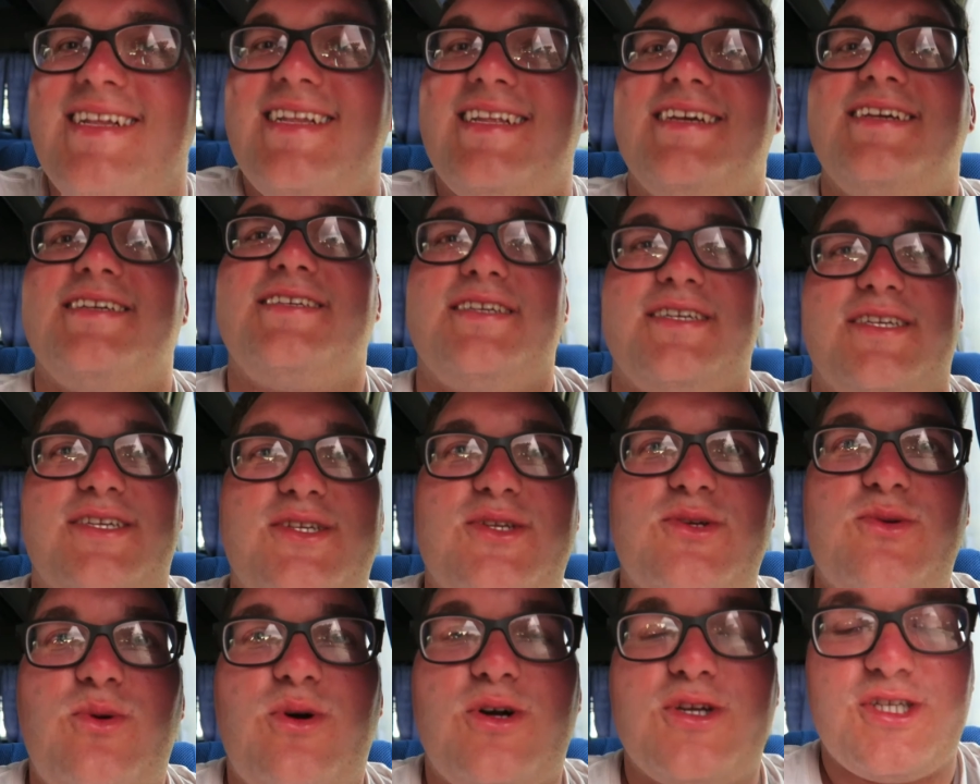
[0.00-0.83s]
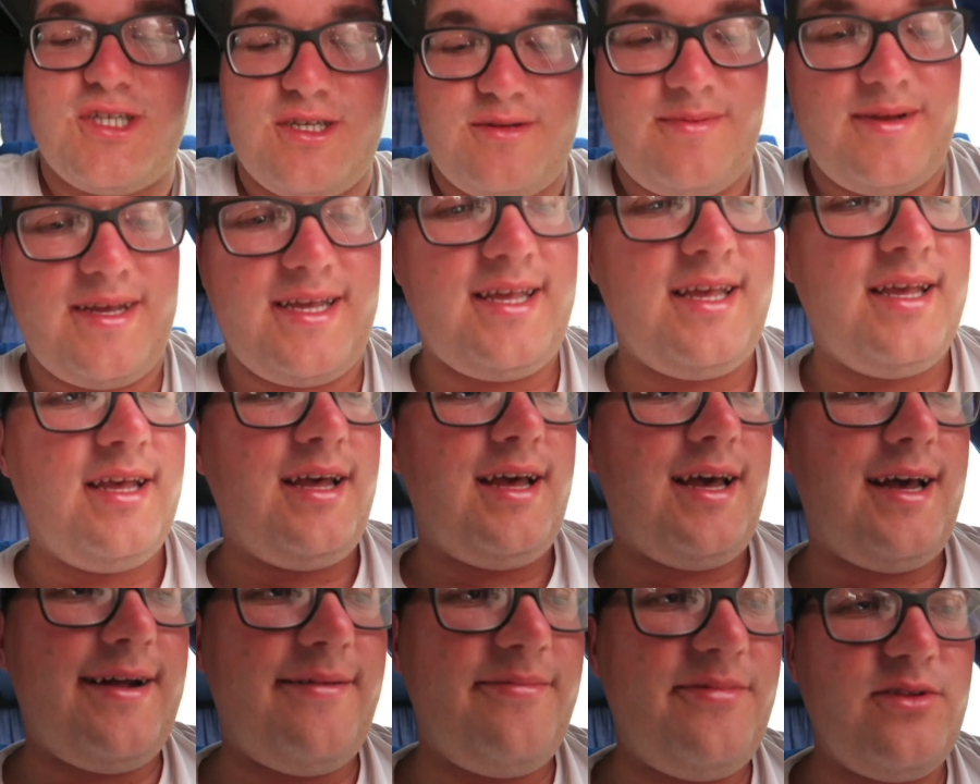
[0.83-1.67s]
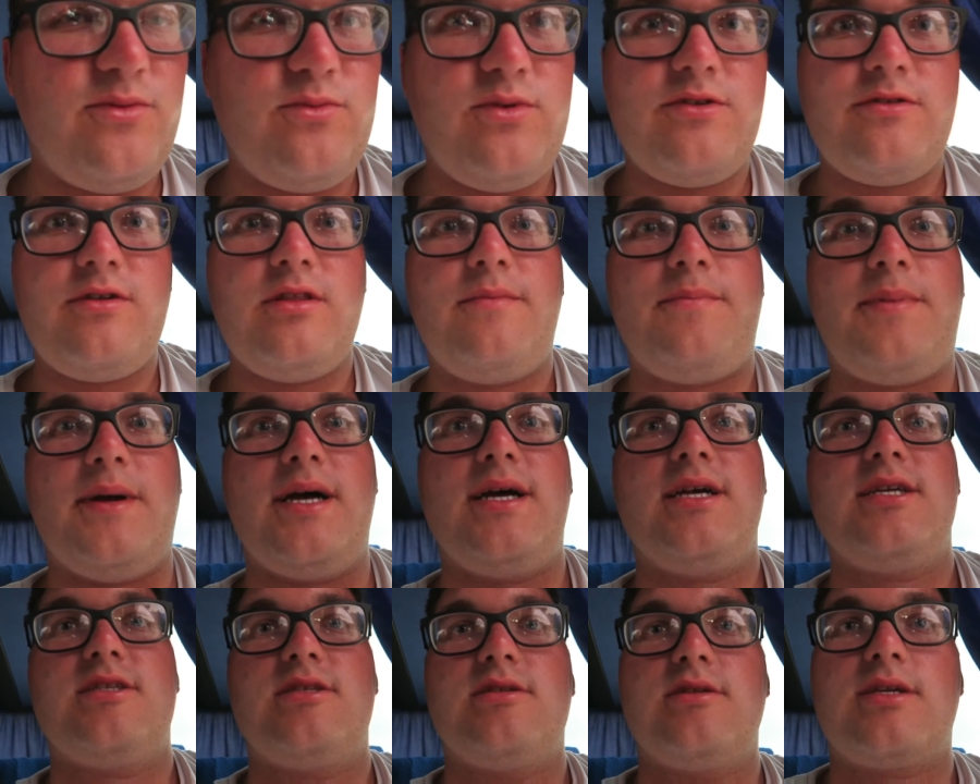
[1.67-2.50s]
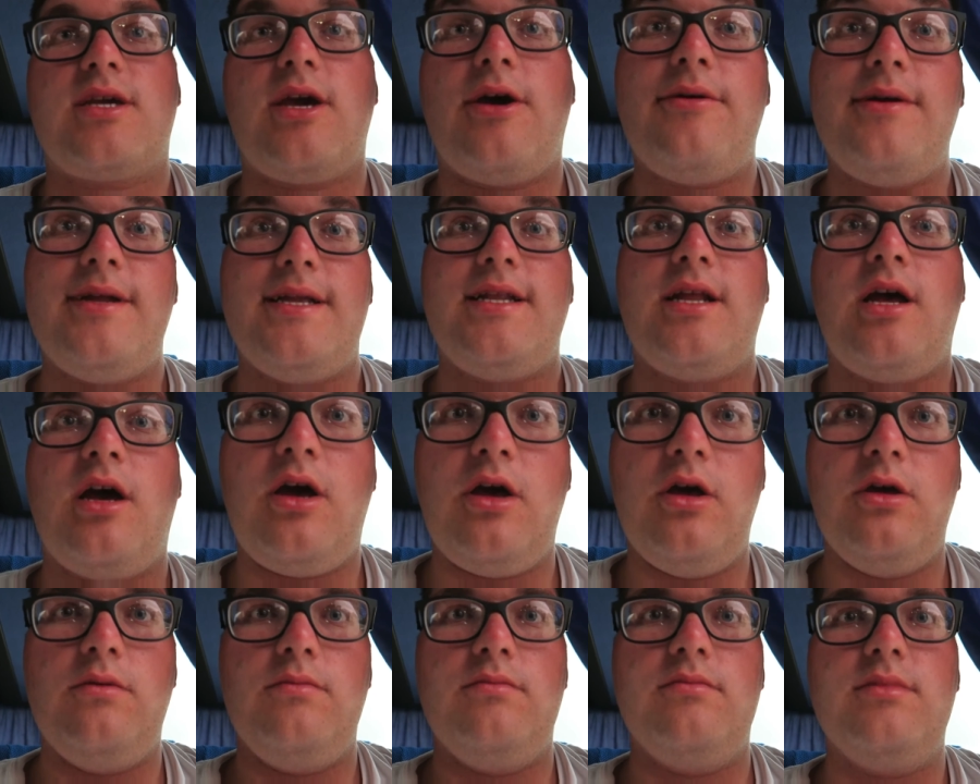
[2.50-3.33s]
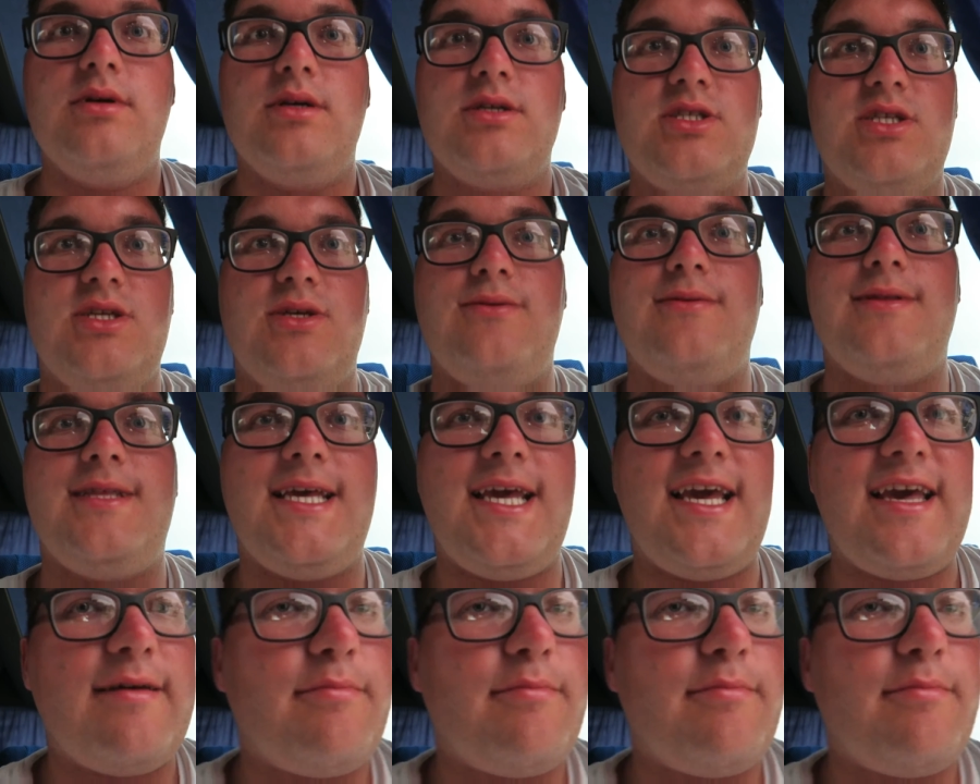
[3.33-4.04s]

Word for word: They just squashed me. Um, we're on the bus going home to the